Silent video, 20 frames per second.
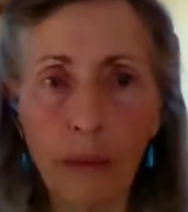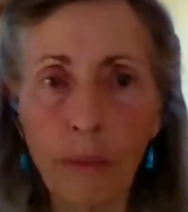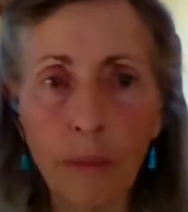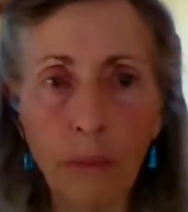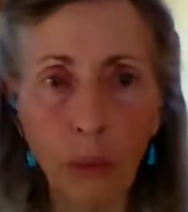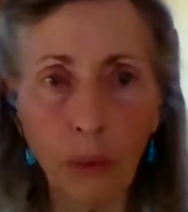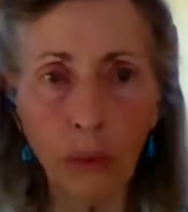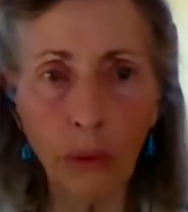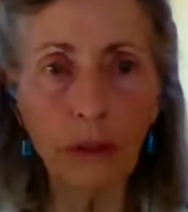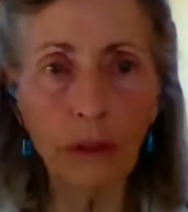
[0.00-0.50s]
the
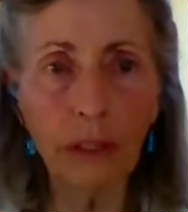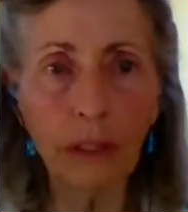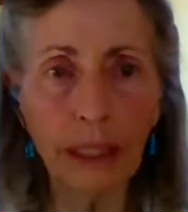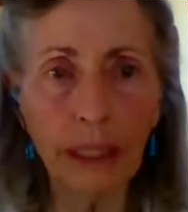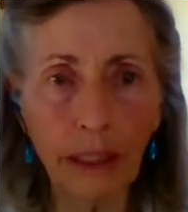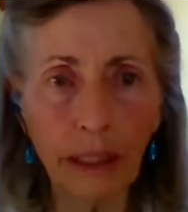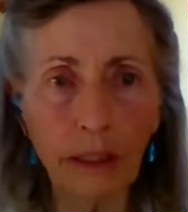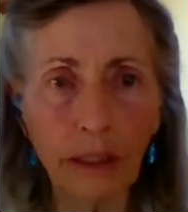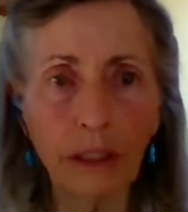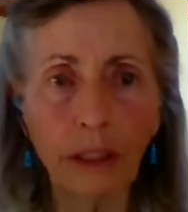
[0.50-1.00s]
more
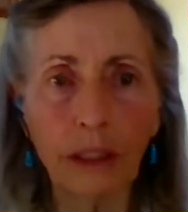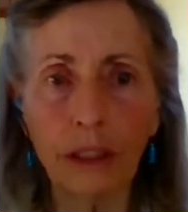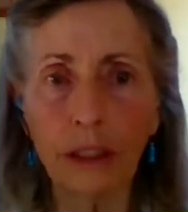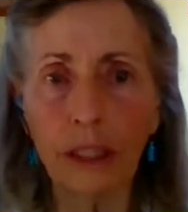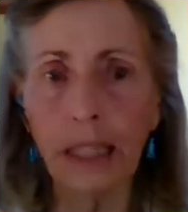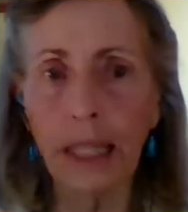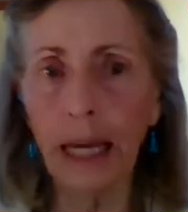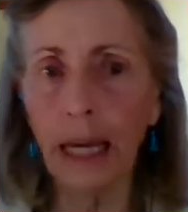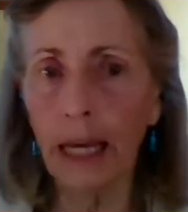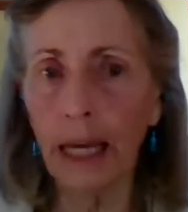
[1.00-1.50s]

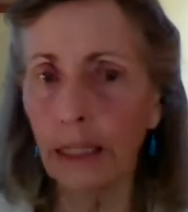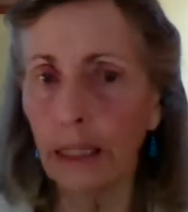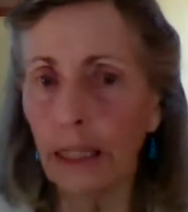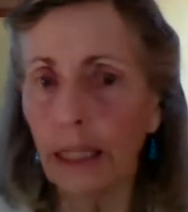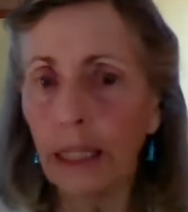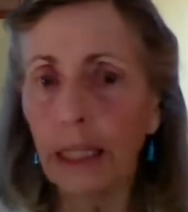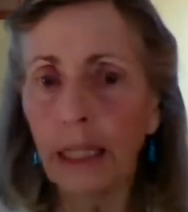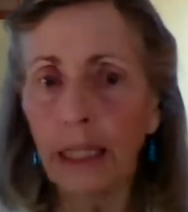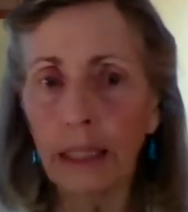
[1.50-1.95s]
leaders that